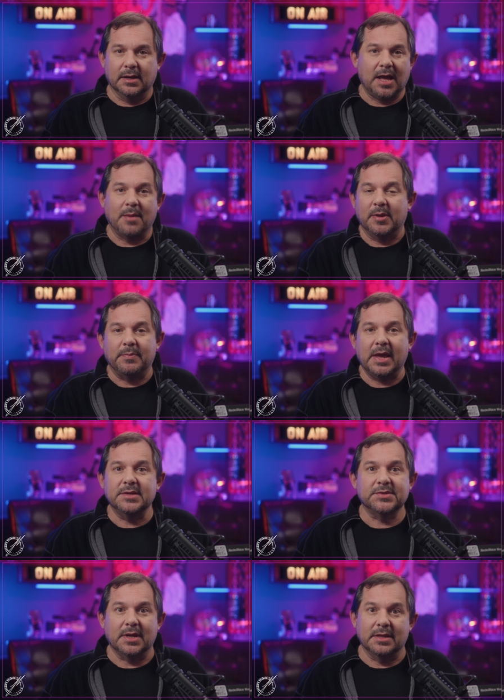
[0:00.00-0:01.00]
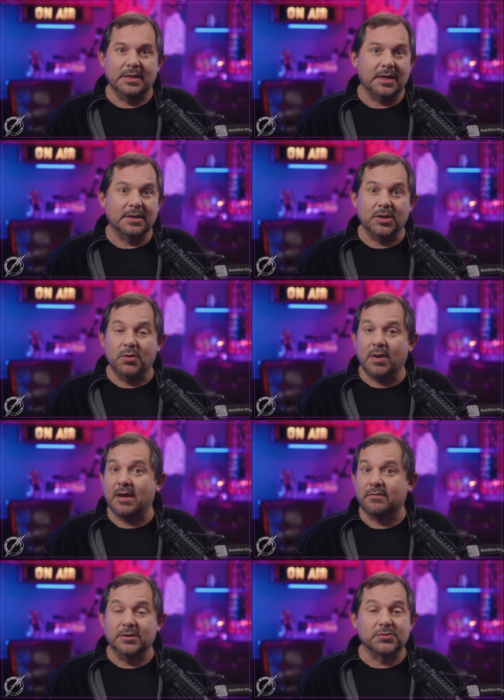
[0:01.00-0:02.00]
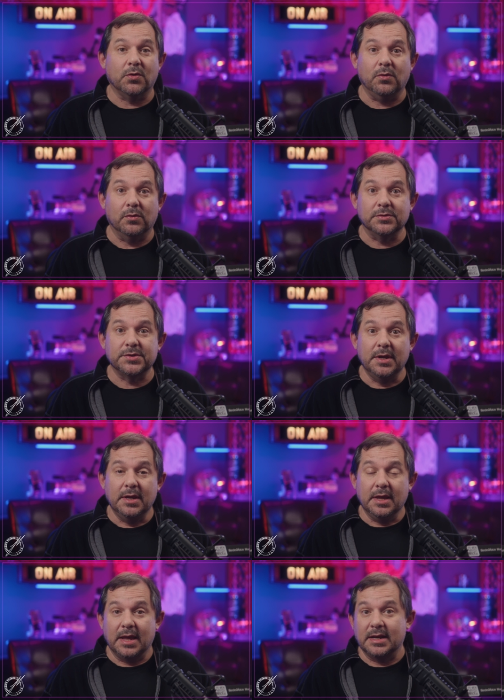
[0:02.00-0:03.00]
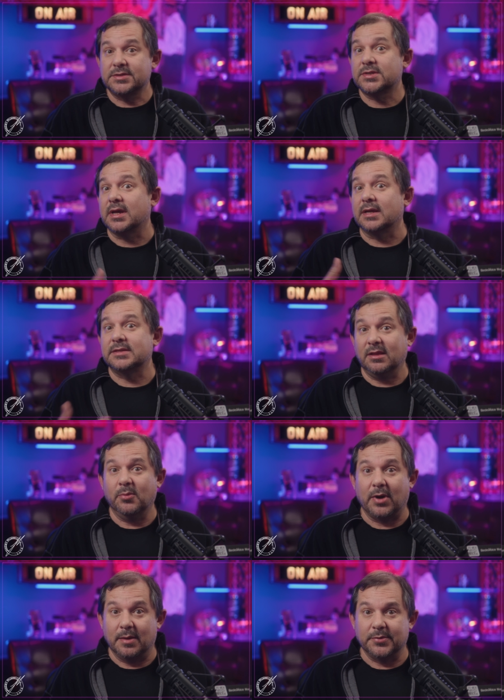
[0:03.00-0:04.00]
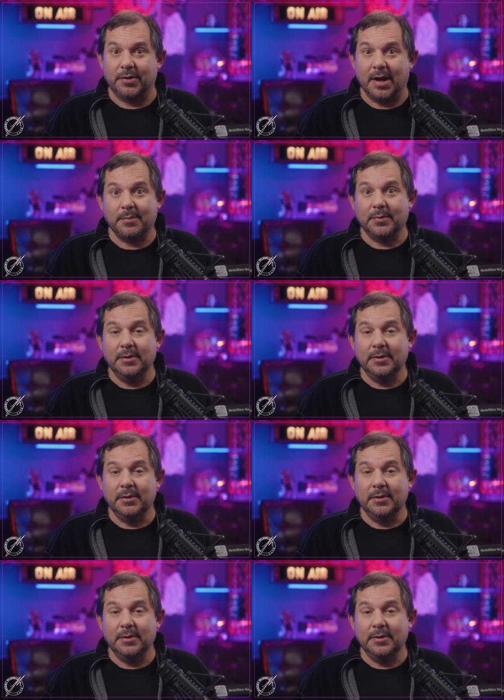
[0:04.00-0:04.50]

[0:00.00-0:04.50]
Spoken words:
copy paste, and then you have controls, and it's a teleprompter app.